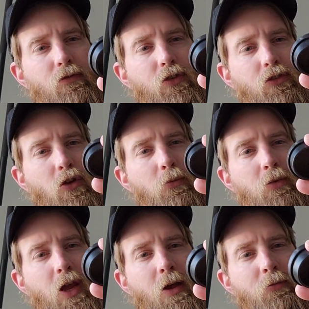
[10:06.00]
for
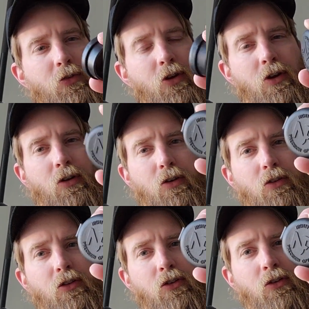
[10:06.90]
scope caps here,
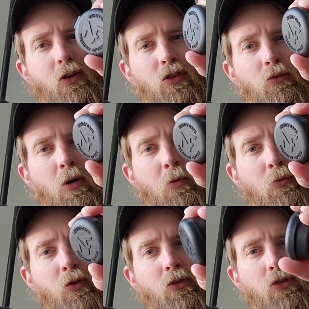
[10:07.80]
these are like the rubber
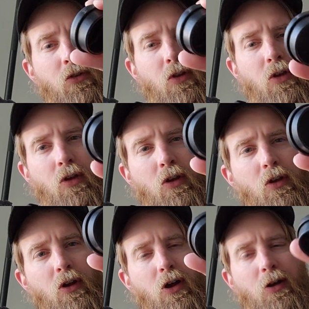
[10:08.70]
ones.
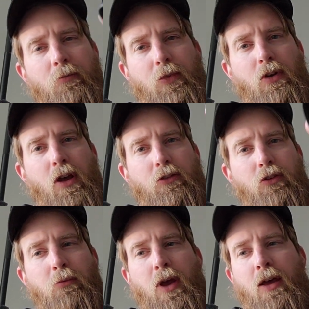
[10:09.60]
They're not
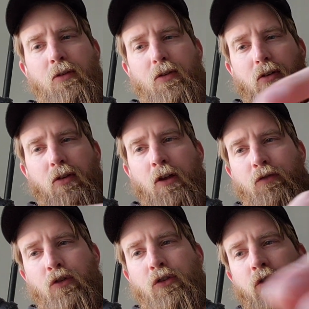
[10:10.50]
too bad.
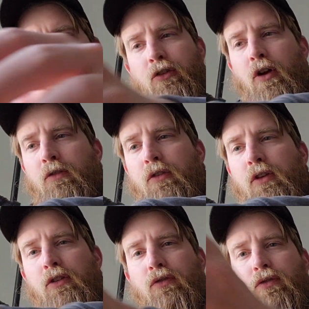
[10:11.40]
Nightforce does offer these